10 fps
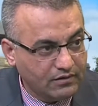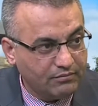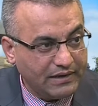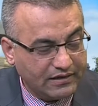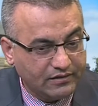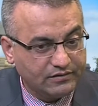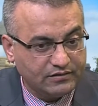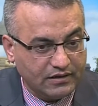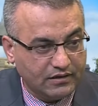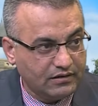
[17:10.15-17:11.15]
because
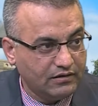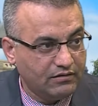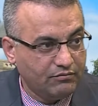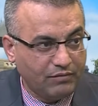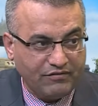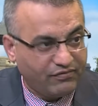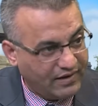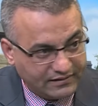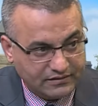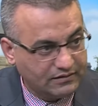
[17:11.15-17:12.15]
my
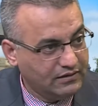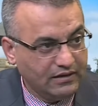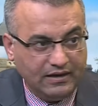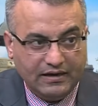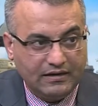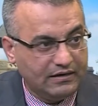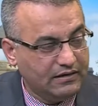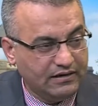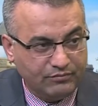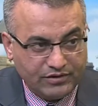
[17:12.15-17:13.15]
father
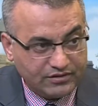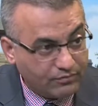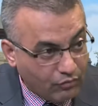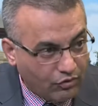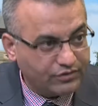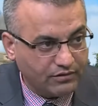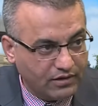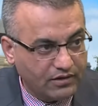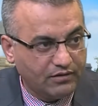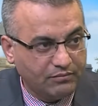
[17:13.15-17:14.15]
and mother both,
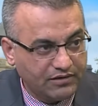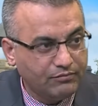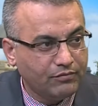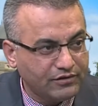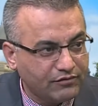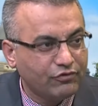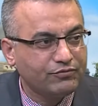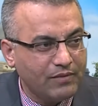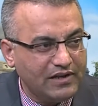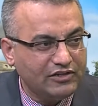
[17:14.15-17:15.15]
but mother
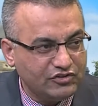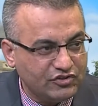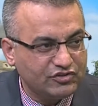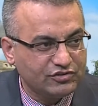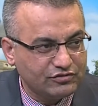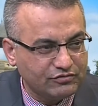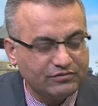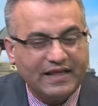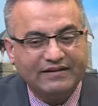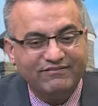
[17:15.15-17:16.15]
was mainly teacher, so
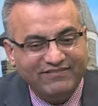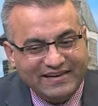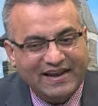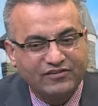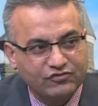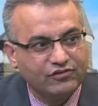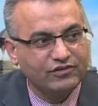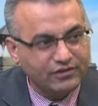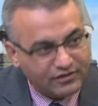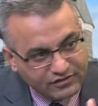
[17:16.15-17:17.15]
then we had
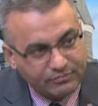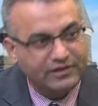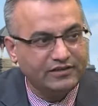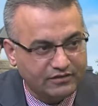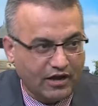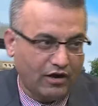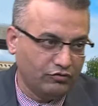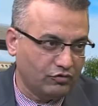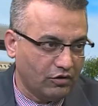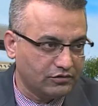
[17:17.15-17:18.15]
certain discipline in the
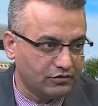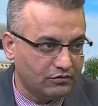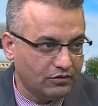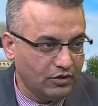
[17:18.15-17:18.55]
house also.